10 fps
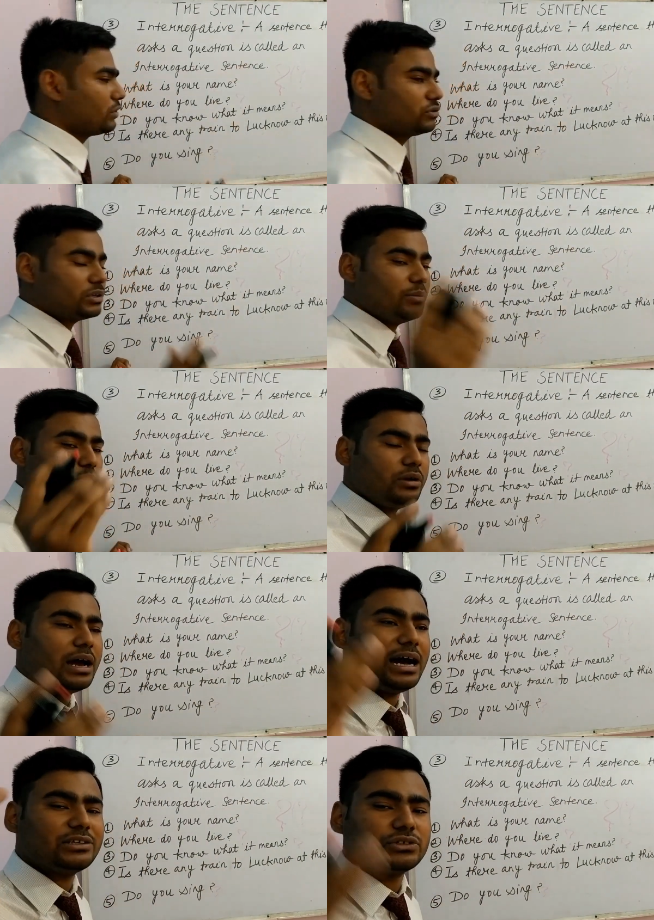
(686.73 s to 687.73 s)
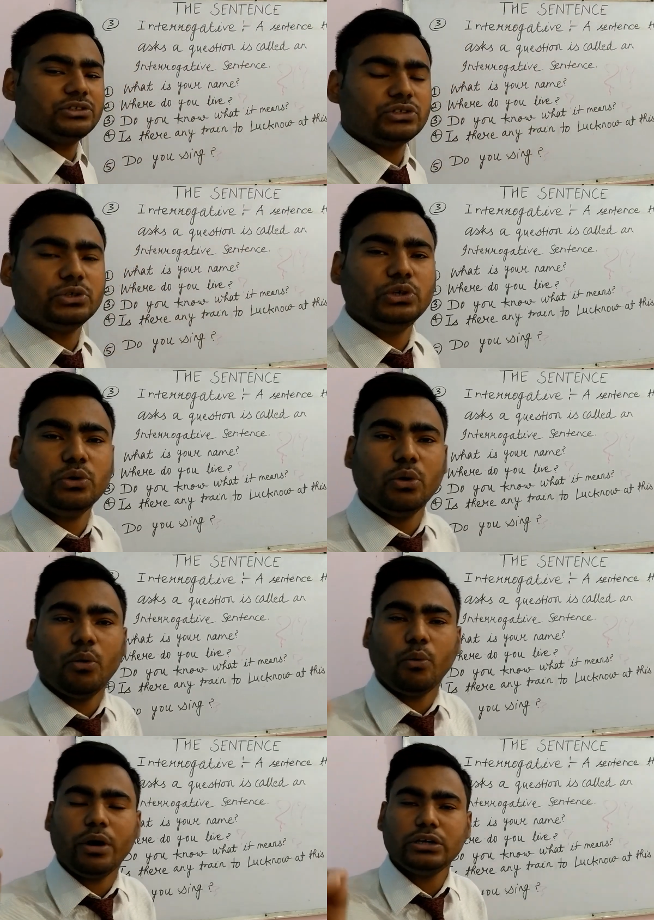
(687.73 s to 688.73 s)
Someone asking to you,
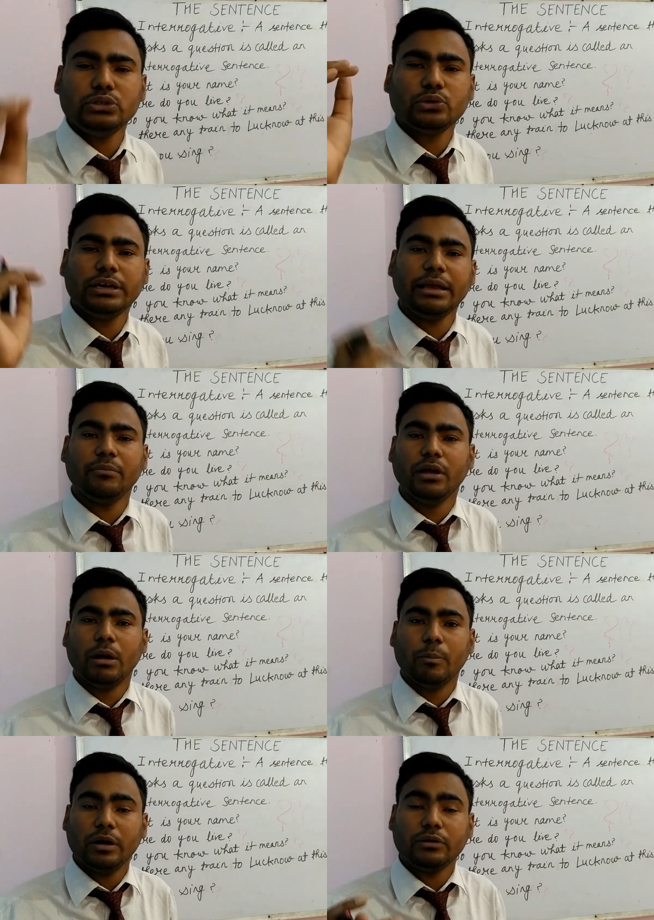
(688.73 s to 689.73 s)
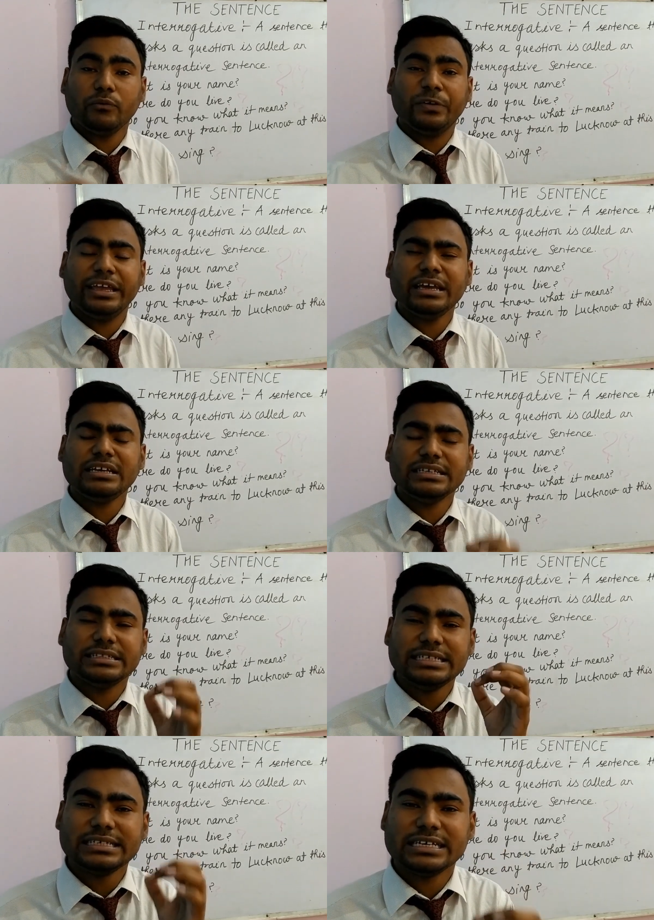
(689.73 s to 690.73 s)
what is your name? But where
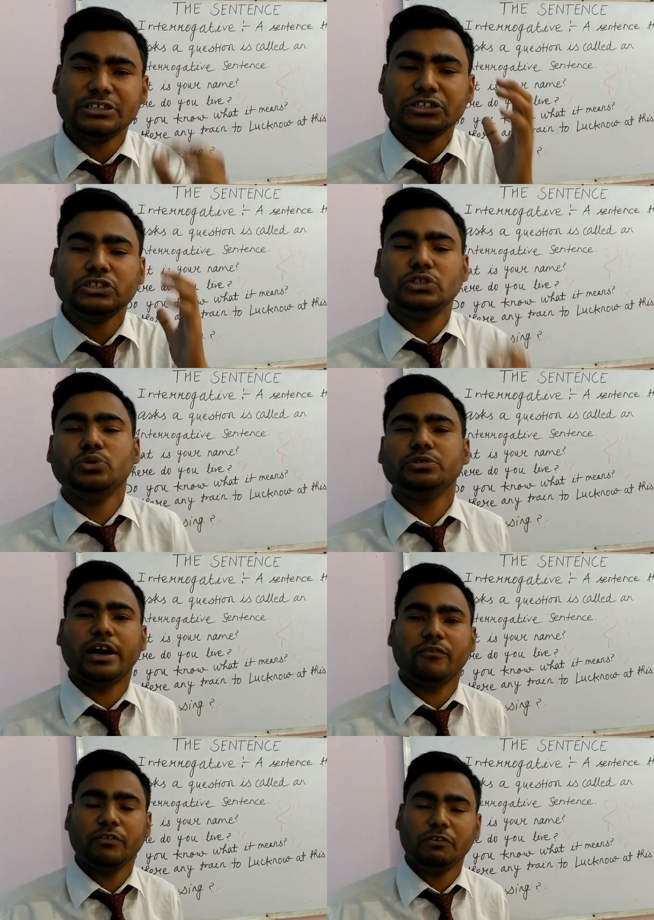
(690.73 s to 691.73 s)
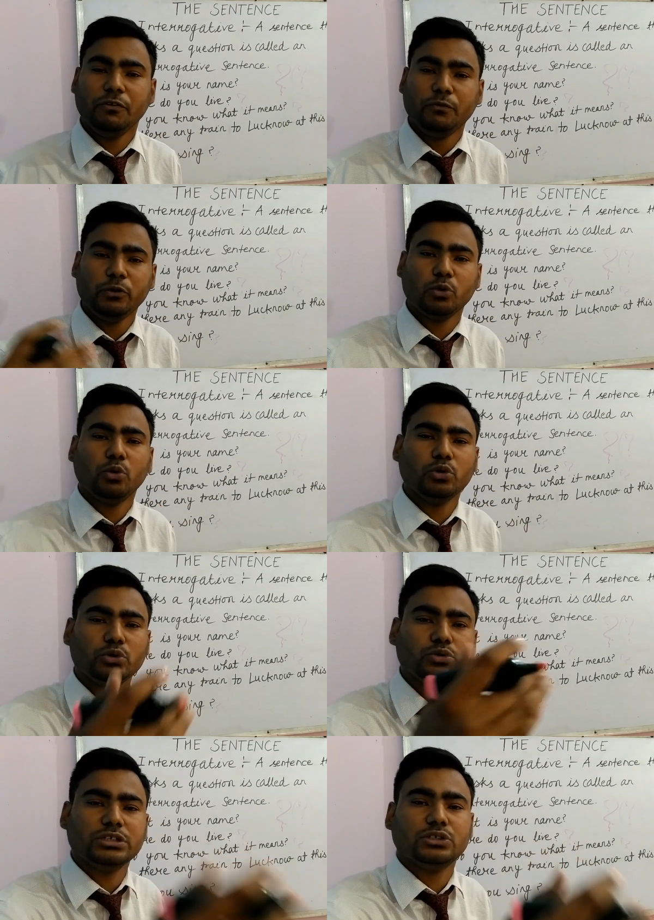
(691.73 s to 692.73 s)
this sentence used of? If you go
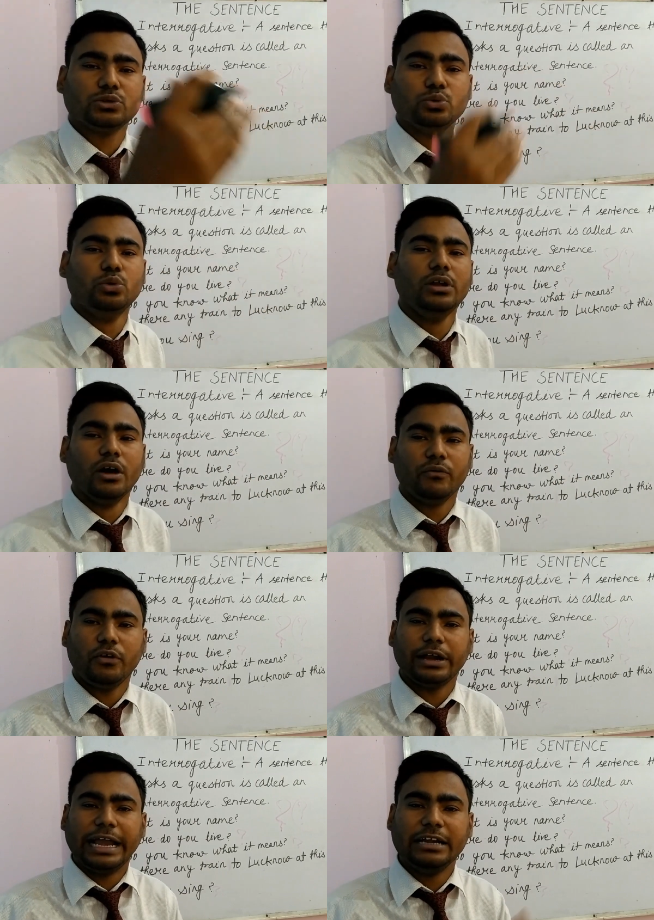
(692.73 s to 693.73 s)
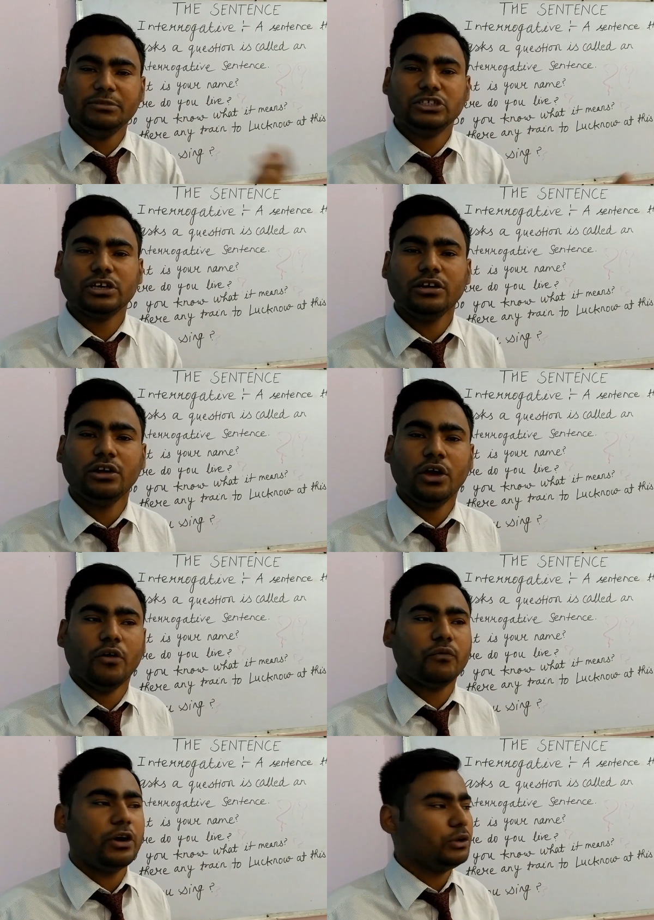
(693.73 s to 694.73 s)
to the school for admission,
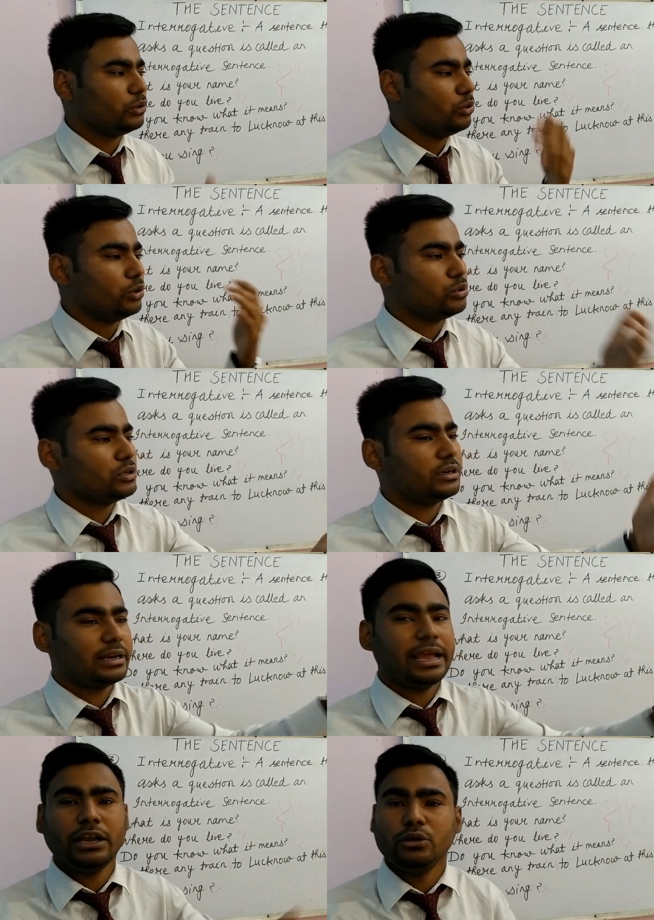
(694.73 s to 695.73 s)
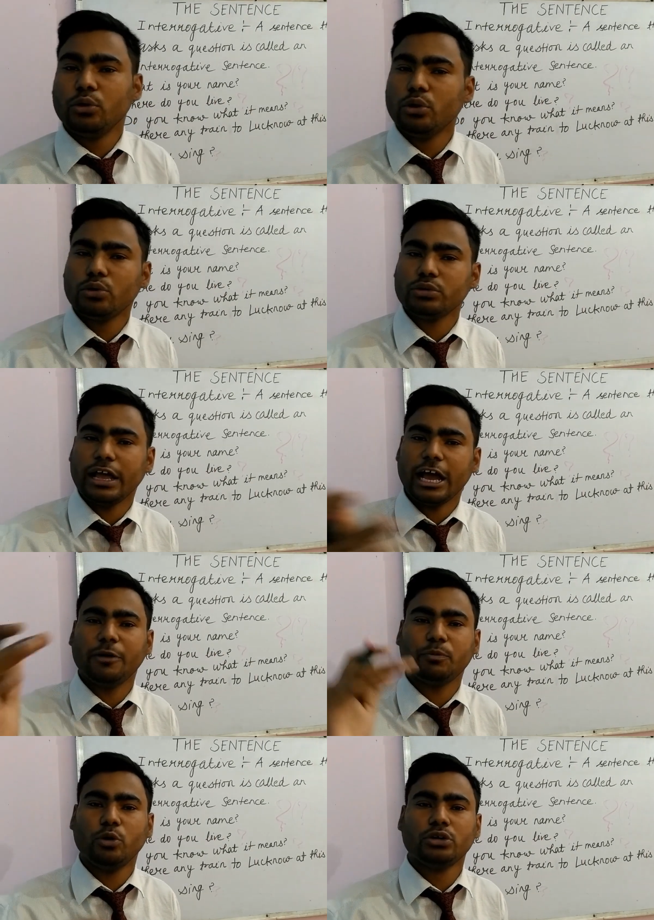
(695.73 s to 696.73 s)
you go to the train, you go to the
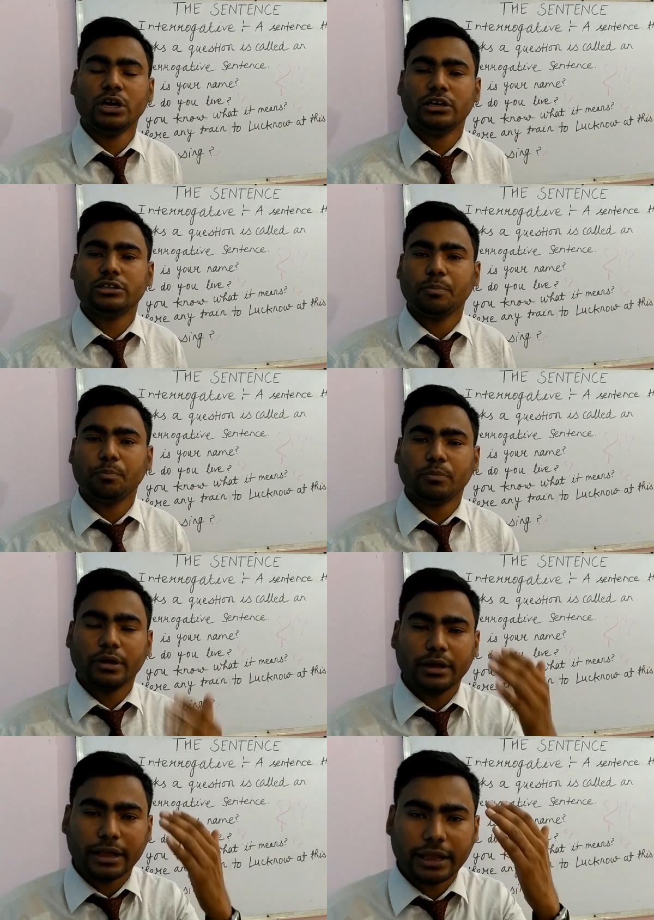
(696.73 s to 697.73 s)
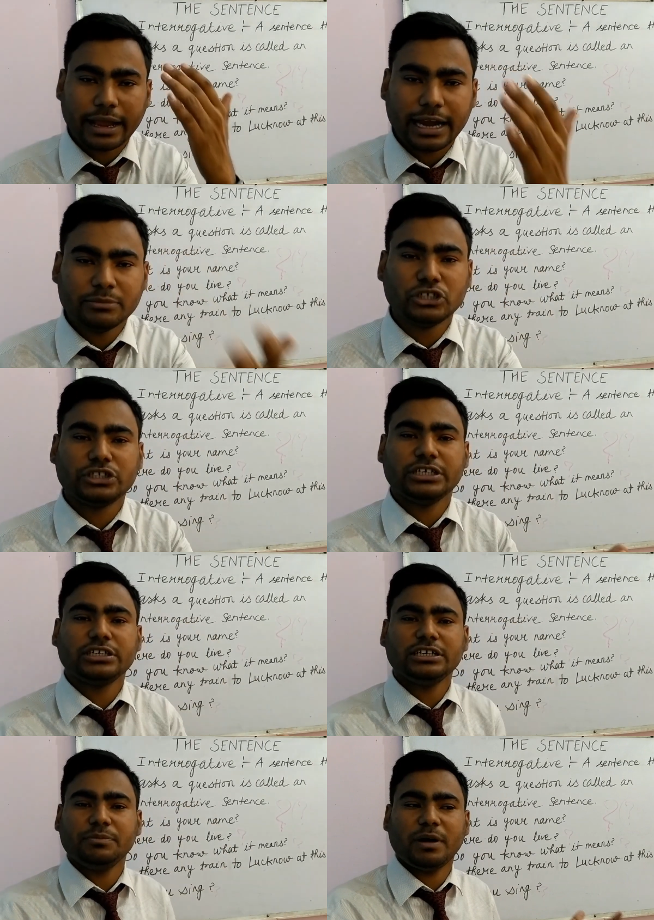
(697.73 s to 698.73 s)
airport, the
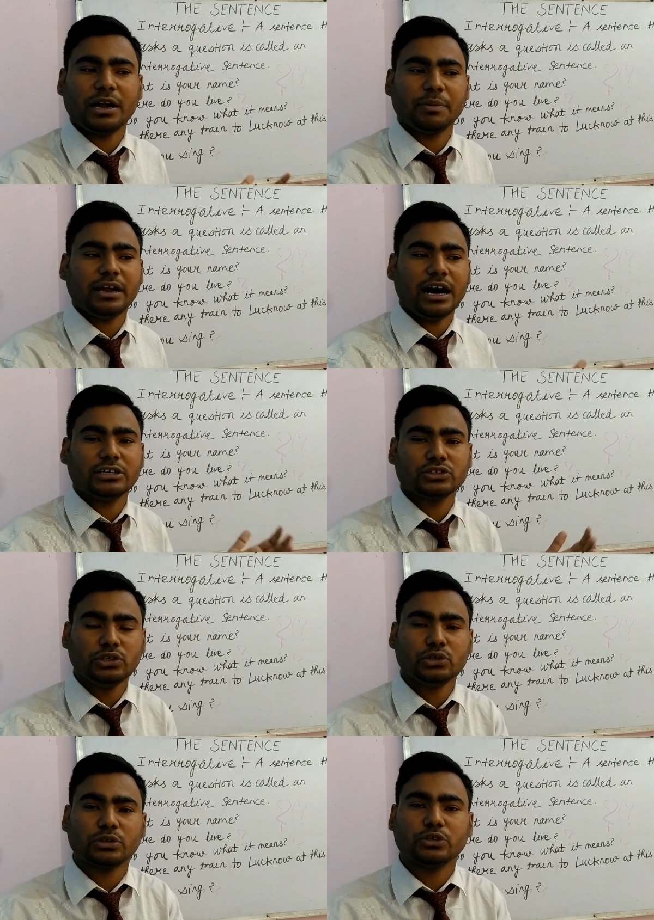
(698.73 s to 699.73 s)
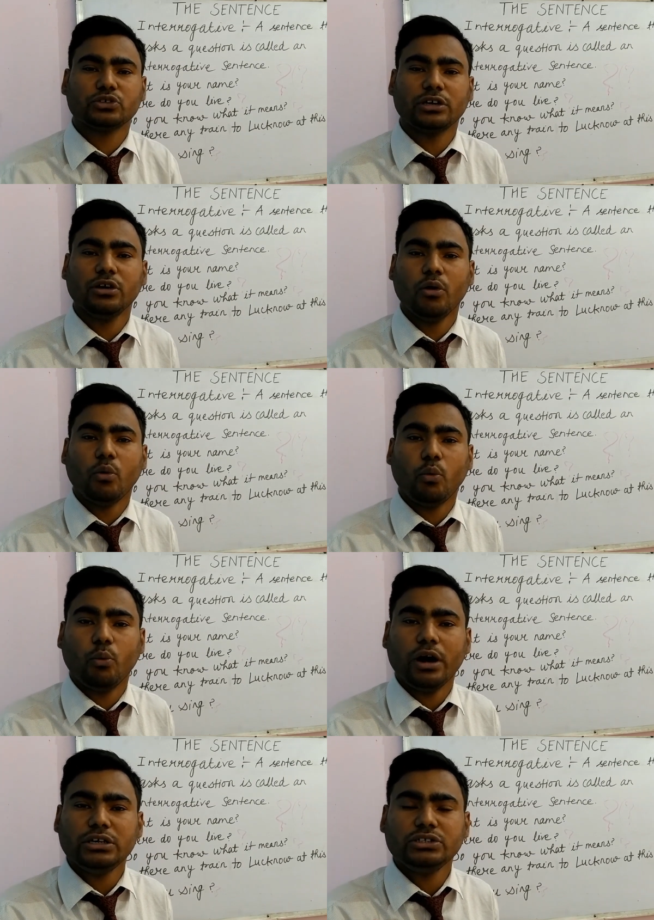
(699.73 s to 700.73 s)
administrator department asking to question,
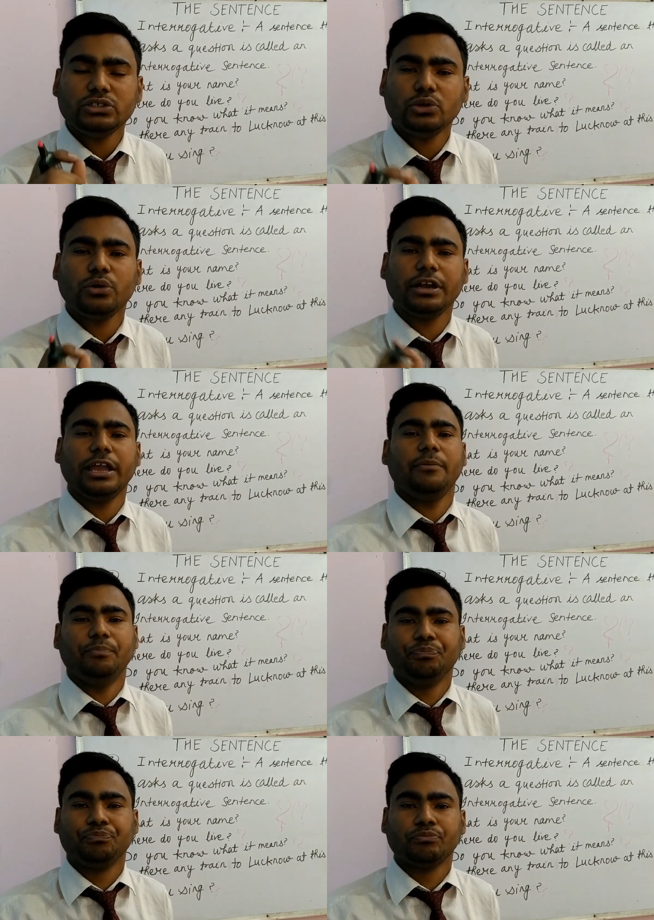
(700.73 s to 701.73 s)
what is your name?